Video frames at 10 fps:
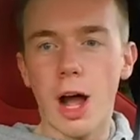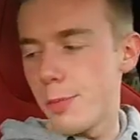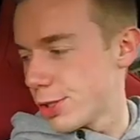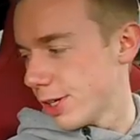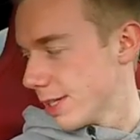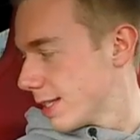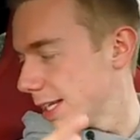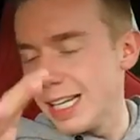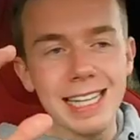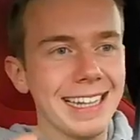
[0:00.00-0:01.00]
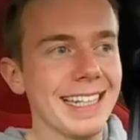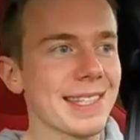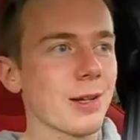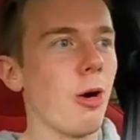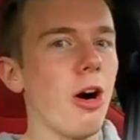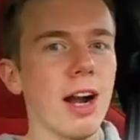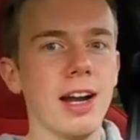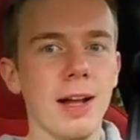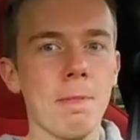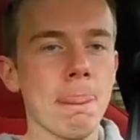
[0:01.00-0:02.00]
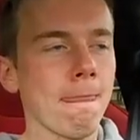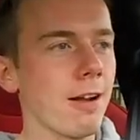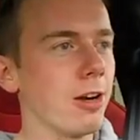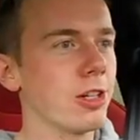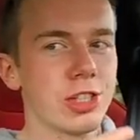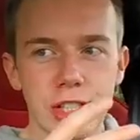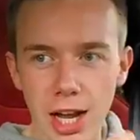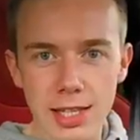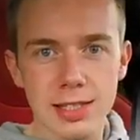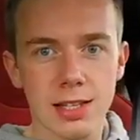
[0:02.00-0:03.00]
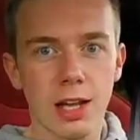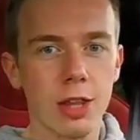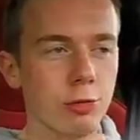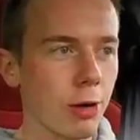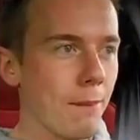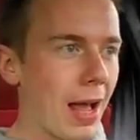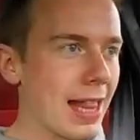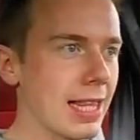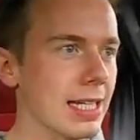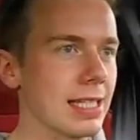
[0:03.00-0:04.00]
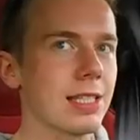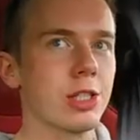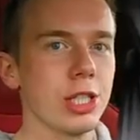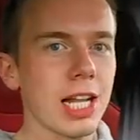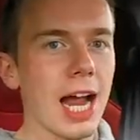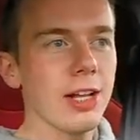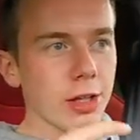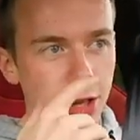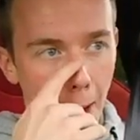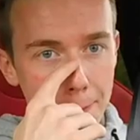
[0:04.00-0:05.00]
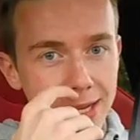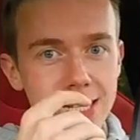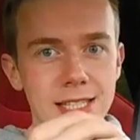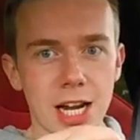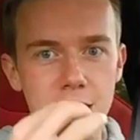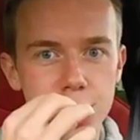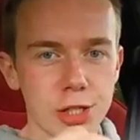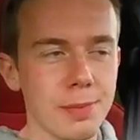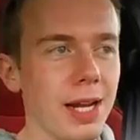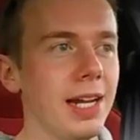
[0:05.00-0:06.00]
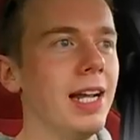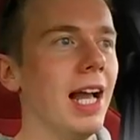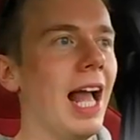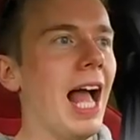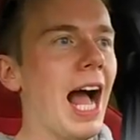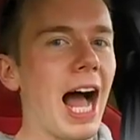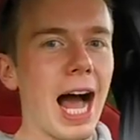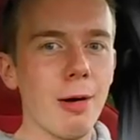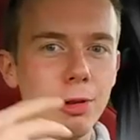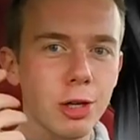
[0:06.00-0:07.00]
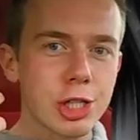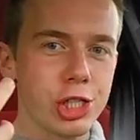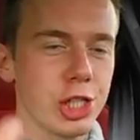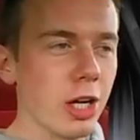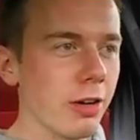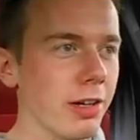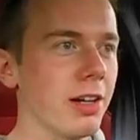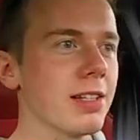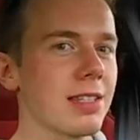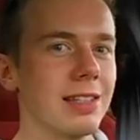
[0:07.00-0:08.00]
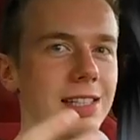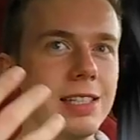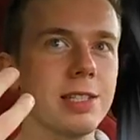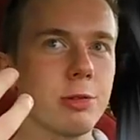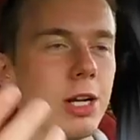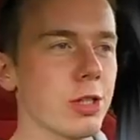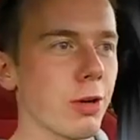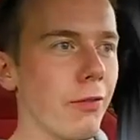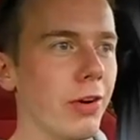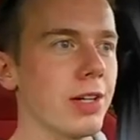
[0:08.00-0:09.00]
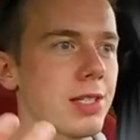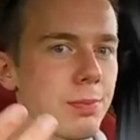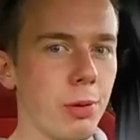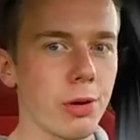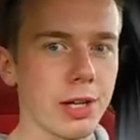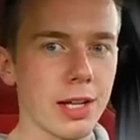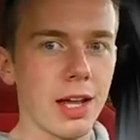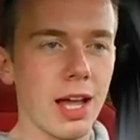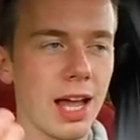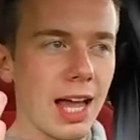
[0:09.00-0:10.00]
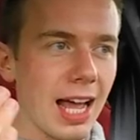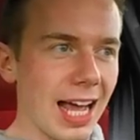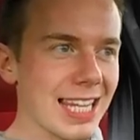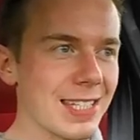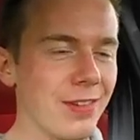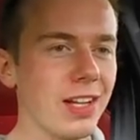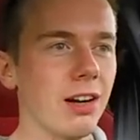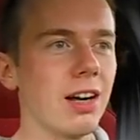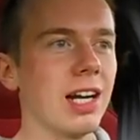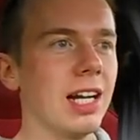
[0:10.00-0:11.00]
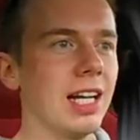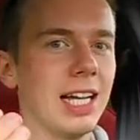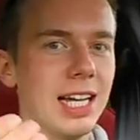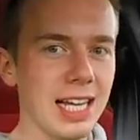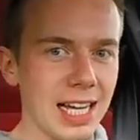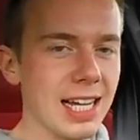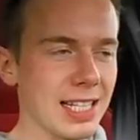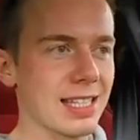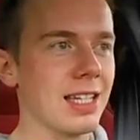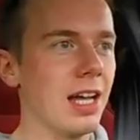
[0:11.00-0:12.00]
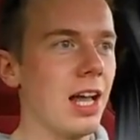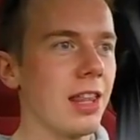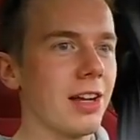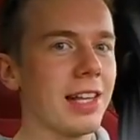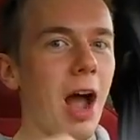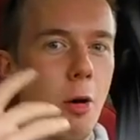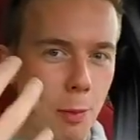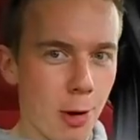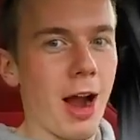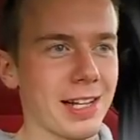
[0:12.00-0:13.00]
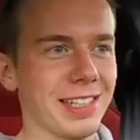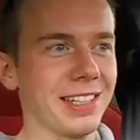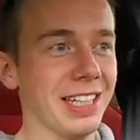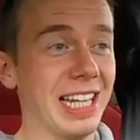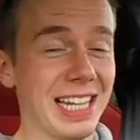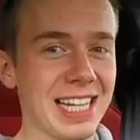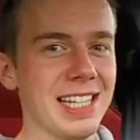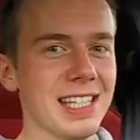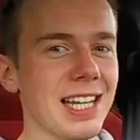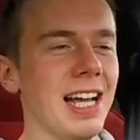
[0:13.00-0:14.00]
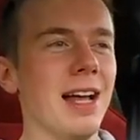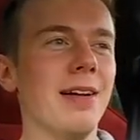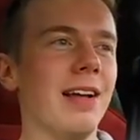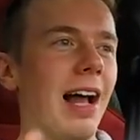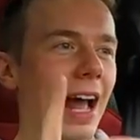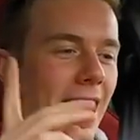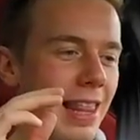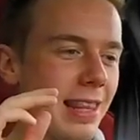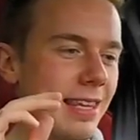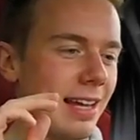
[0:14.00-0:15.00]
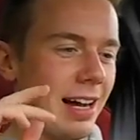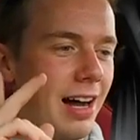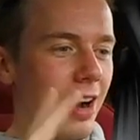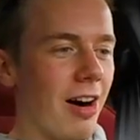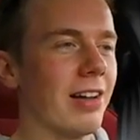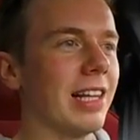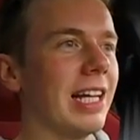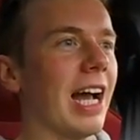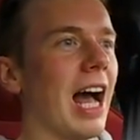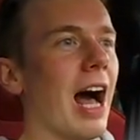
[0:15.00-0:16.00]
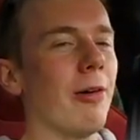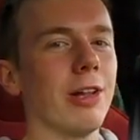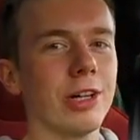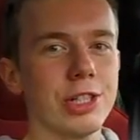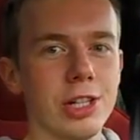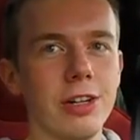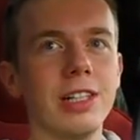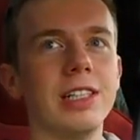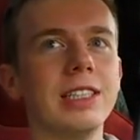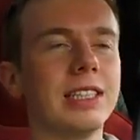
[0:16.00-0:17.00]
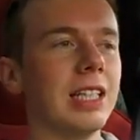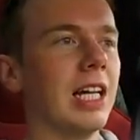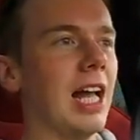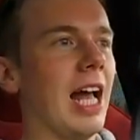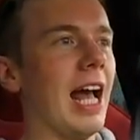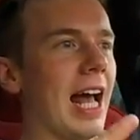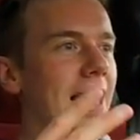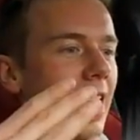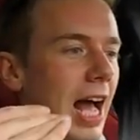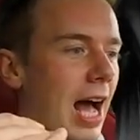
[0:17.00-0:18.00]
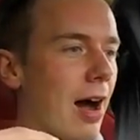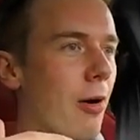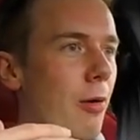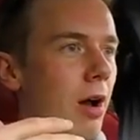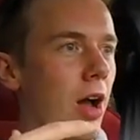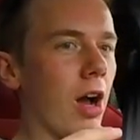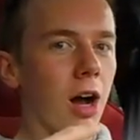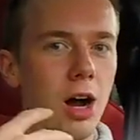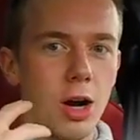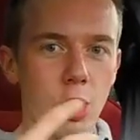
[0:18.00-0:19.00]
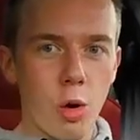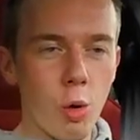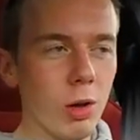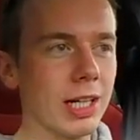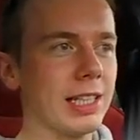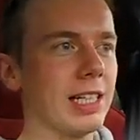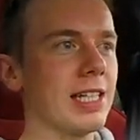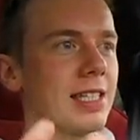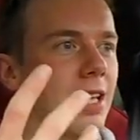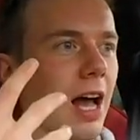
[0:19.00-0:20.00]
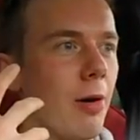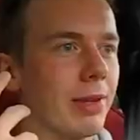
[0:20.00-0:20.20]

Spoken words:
options in this car are just tremendous. Today the topic is going to be how luxurious this Range Rover Sport SVR is. Not how practical it is, and only how luxurious and how cool it is, how